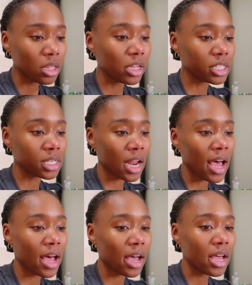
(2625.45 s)
There's
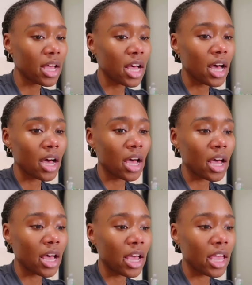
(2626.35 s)
not
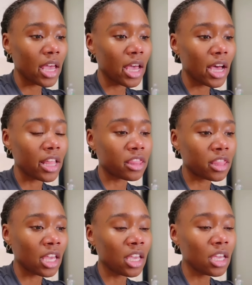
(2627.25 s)
a
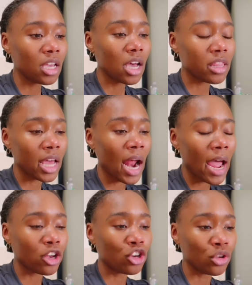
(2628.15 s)
thing that
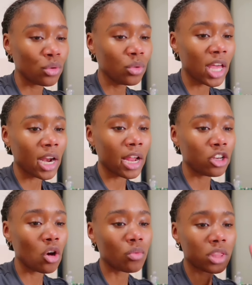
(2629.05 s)
I do that I
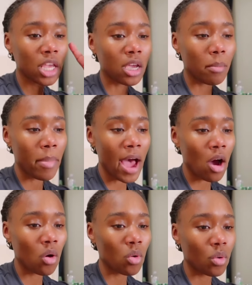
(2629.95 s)
don't think
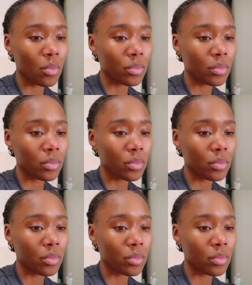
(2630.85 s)
about